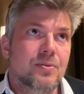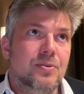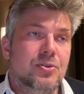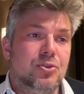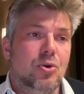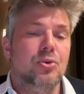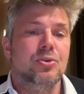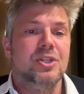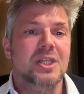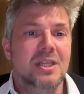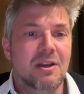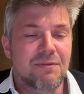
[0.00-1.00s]

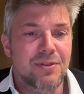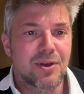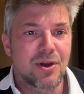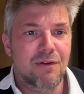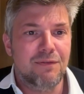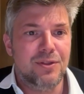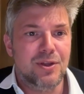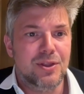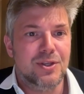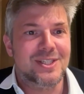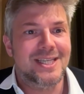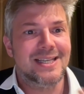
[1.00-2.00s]
certainty of
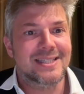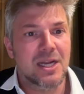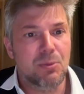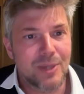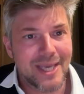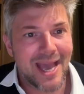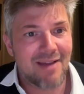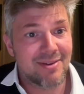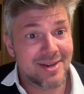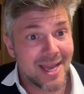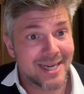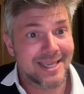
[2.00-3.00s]
the skills that we have
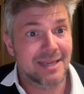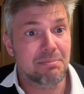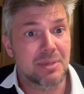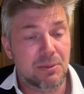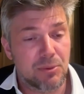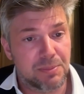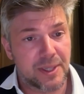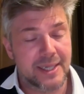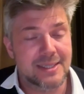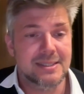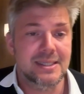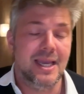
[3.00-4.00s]
and that can be
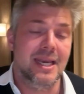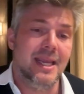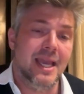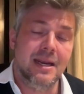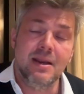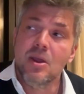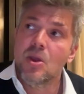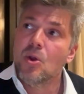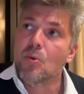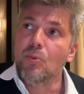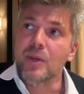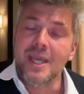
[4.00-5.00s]
replaced? And then
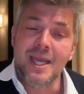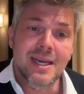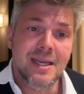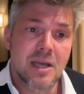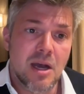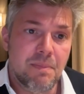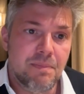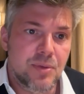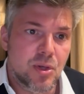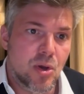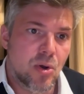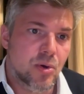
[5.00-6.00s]
we ended up,
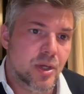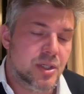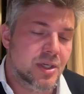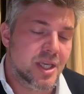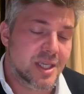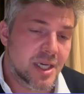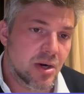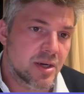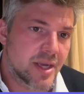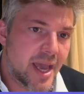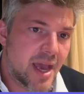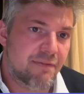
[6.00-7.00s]
a year
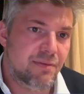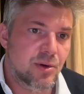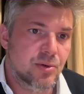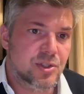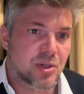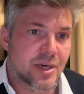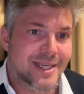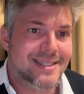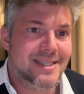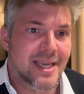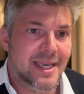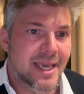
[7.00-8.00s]
and a half ago, starting
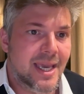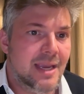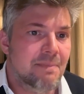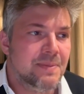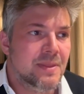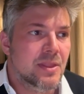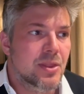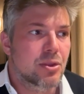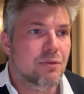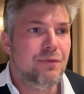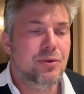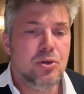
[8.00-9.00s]
saying, hey,
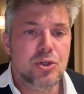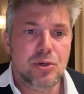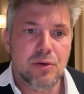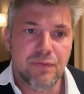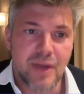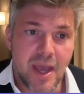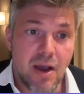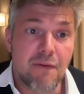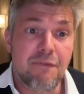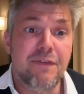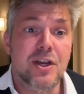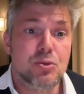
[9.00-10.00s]
the future
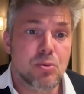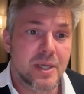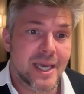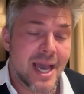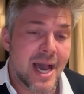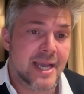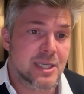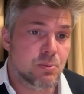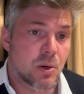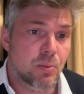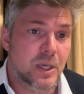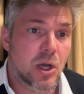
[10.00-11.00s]
of visual AI is
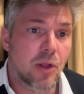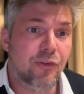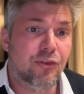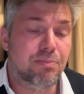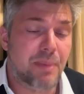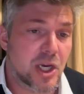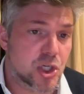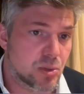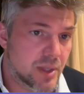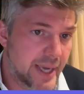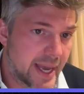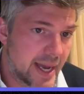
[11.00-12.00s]
what we call
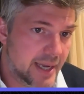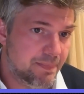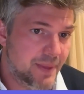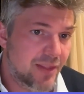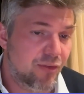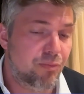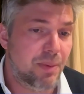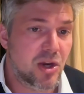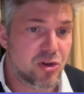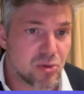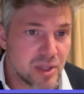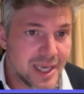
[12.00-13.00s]
spatial AI. And
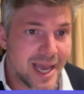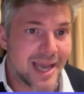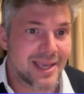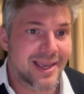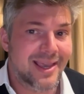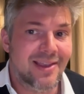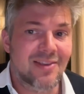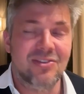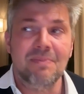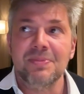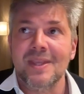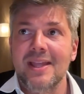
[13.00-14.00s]
spatial AI
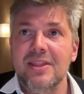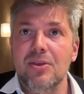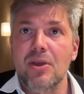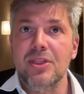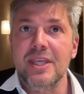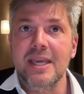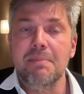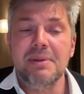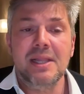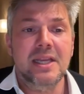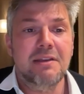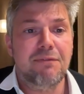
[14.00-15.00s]
is the
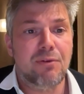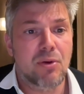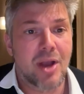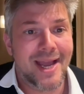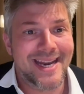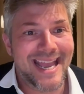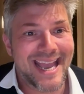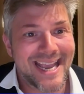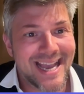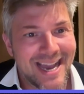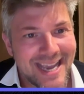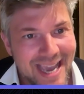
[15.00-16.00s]
ability for an
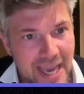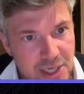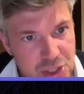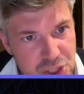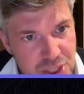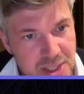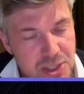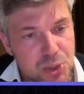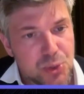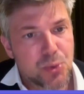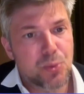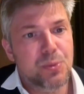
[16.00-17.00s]
AI engine
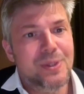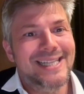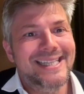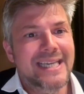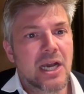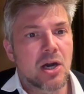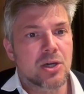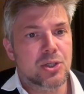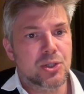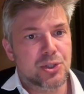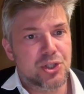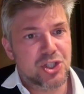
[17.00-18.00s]
to really
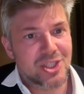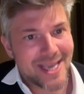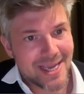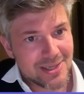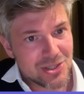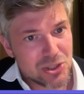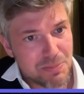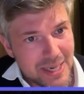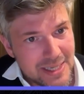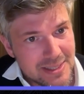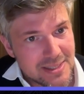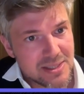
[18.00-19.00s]
understand
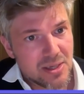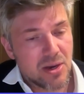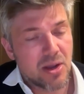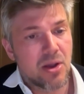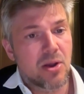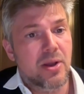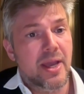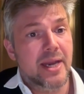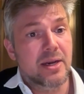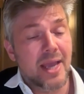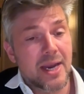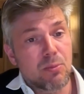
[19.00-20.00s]
space
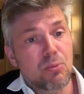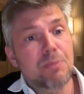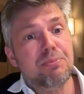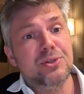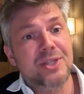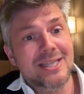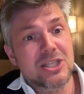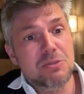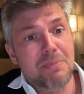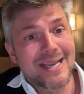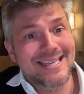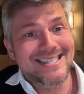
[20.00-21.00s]
and represent
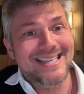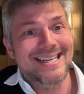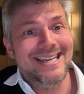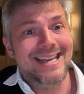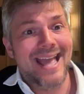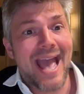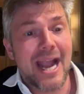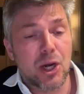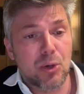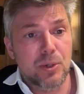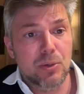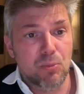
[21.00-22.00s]
space in an
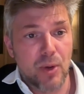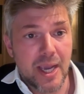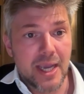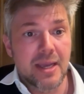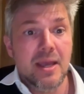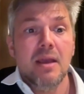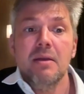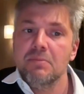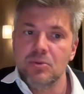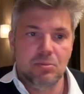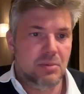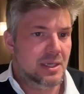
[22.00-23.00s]
accurate way.
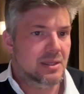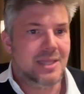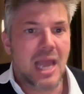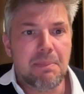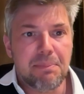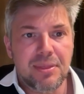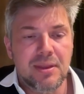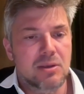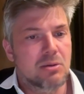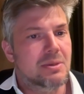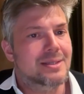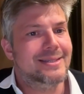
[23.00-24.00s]
You mean depth,
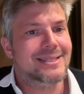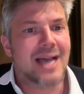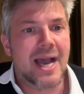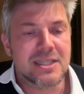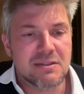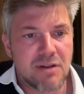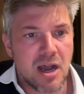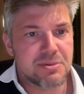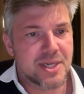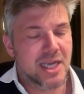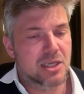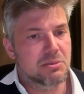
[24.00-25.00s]
you mean size of
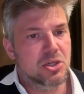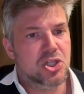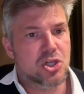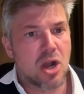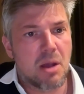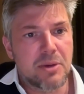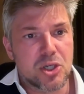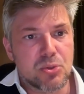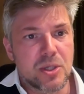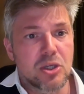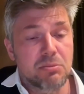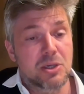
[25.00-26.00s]
object, you mean
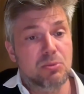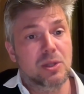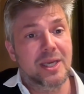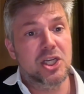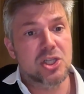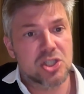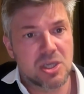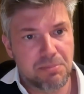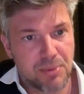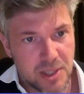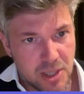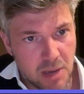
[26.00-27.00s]
geometry, you mean
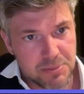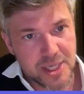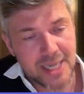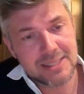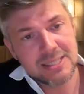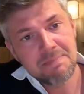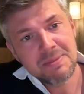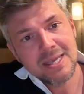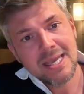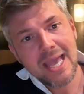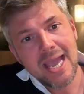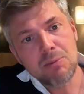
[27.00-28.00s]
relationship within objects.
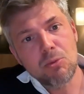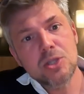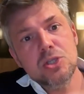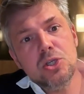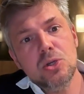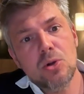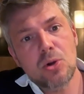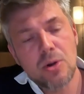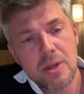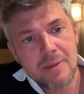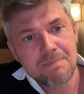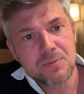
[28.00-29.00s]
And once
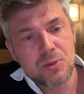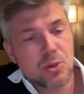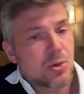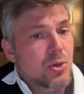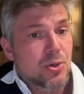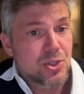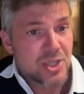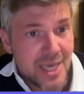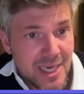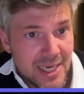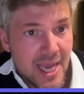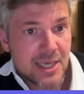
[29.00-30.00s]
you're
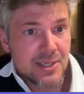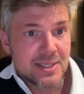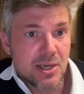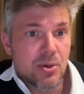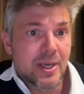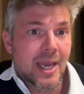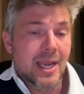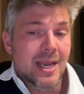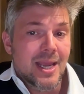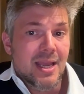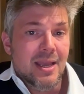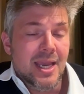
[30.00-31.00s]
saying that, you say, okay,
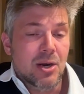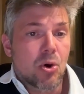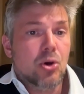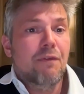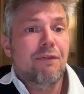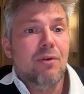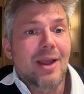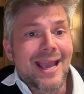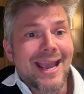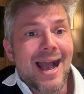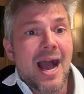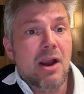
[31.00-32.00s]
in order for
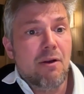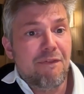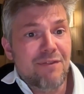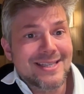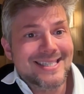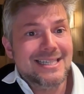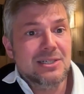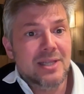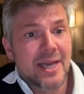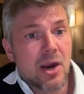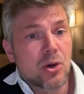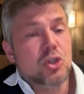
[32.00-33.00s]
AI or physical
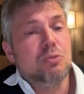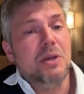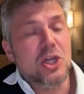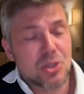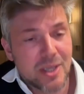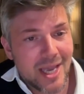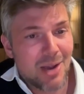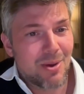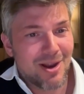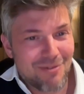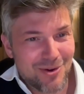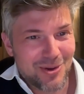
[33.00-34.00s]
AI or spatial AI,
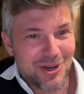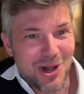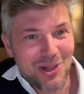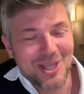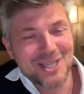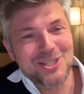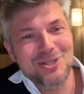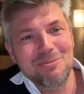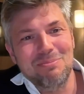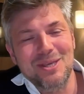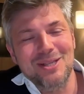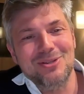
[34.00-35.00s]
whatever you call it, to
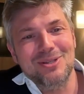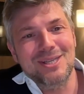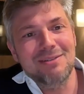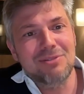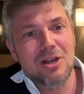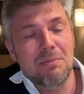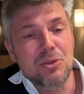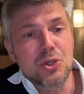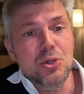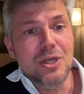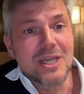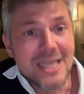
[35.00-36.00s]
develop,
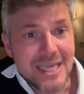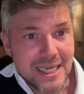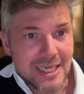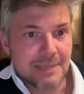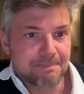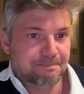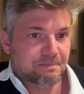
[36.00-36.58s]
you need